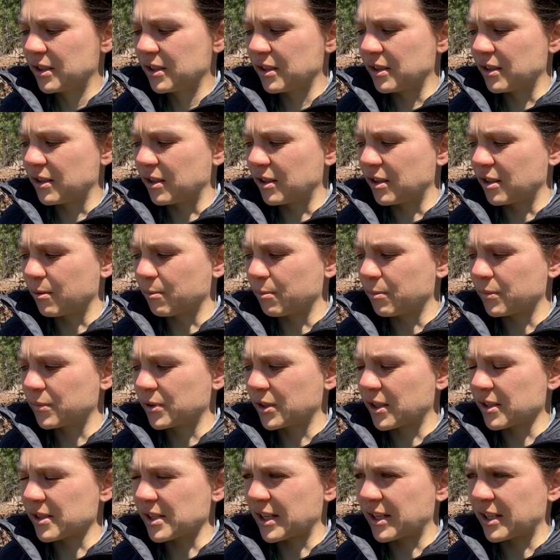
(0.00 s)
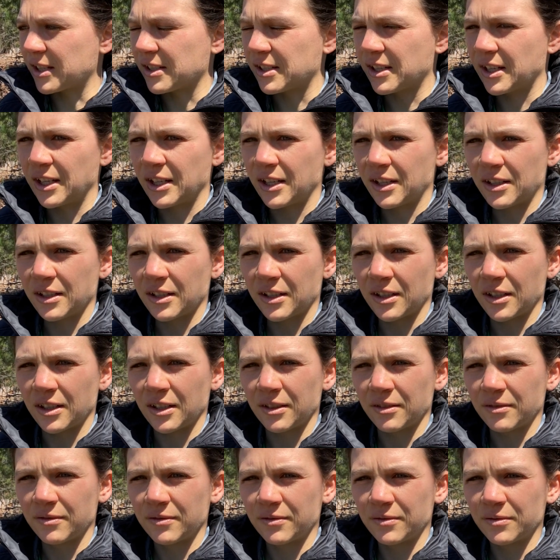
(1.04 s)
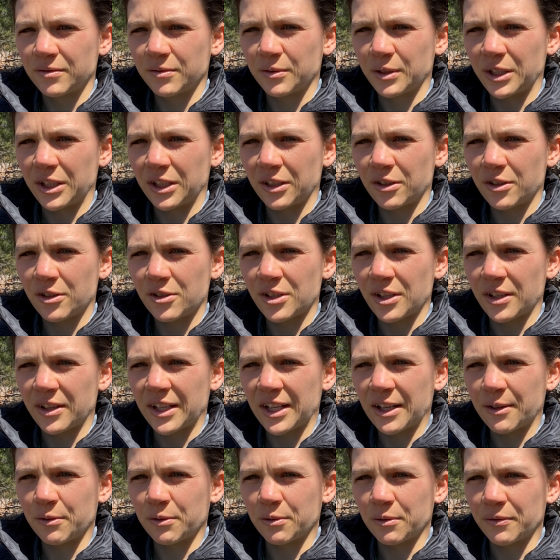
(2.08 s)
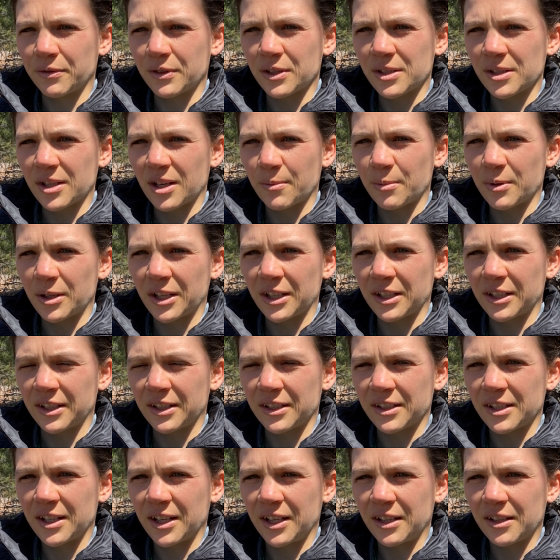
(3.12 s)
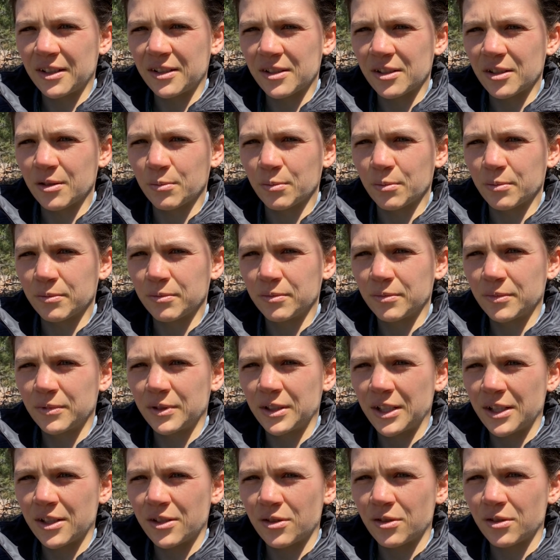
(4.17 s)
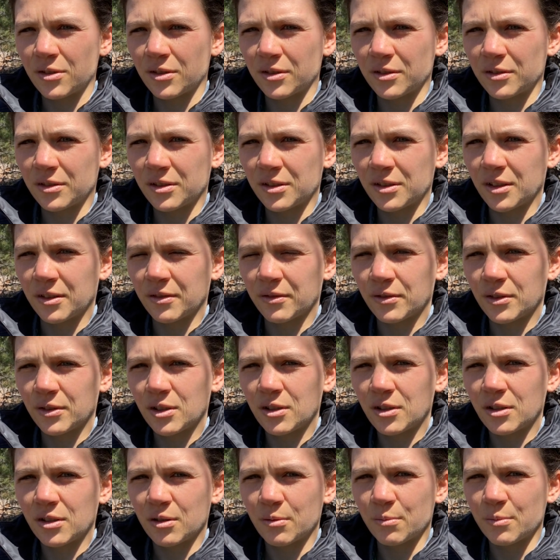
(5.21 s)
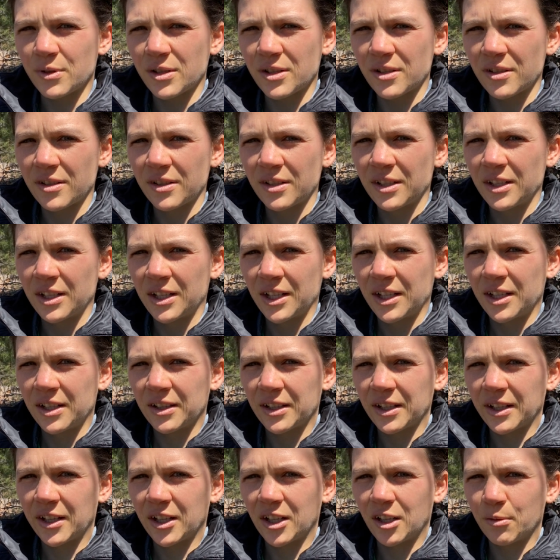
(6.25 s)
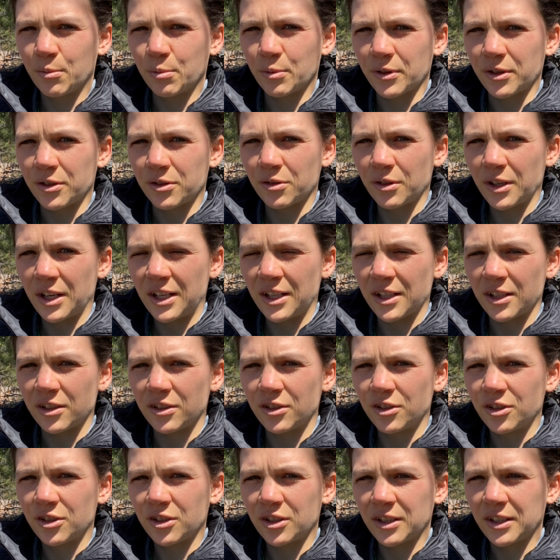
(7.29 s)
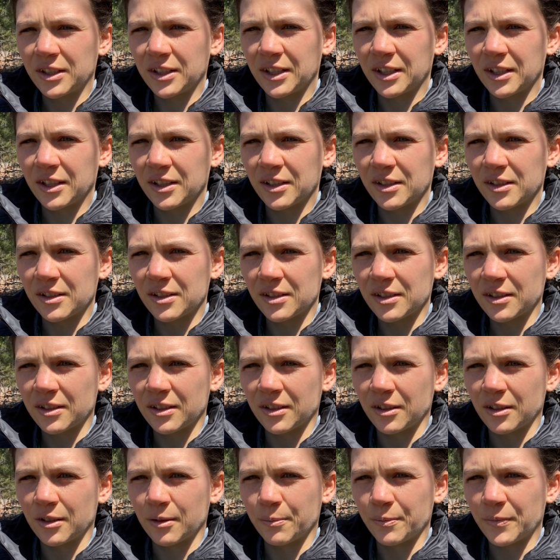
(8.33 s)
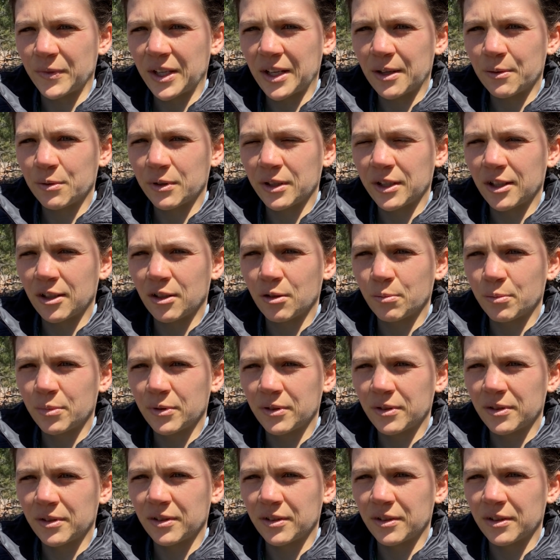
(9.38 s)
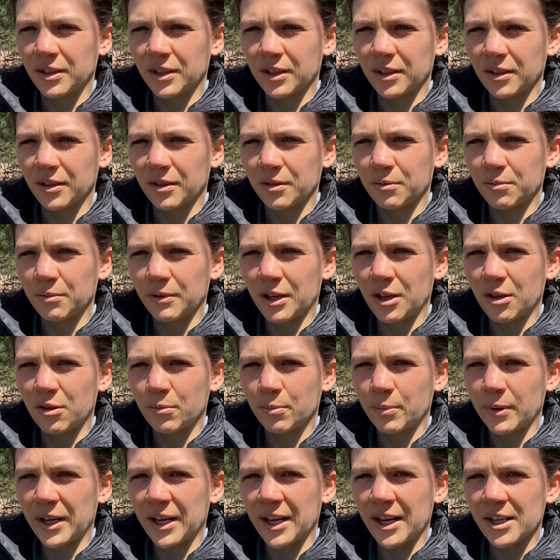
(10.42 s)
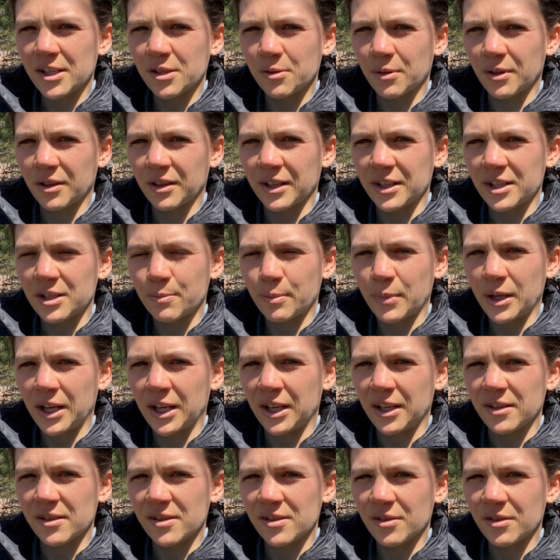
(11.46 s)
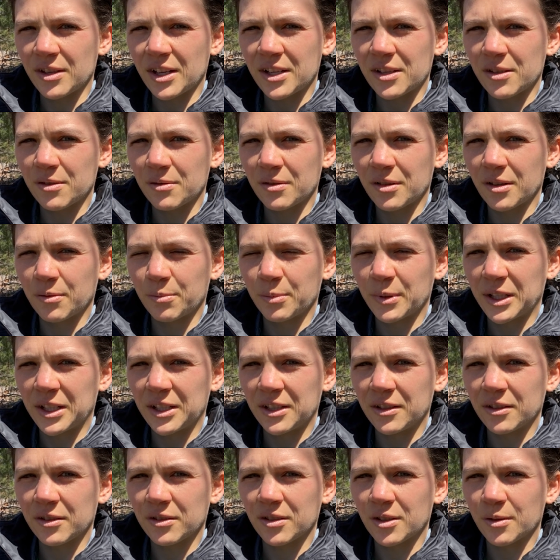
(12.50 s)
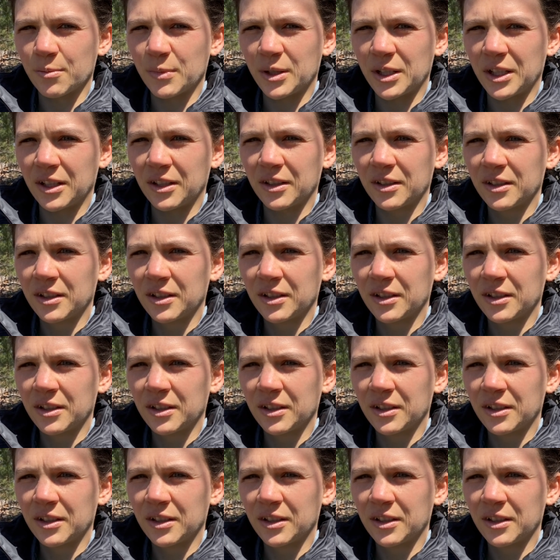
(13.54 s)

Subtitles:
Because I can take, when he alerts on that one, we've discovered I can take some tinctures of herbs that help with drainage, and that will help the round pass with less pain, so that's a big deal to me.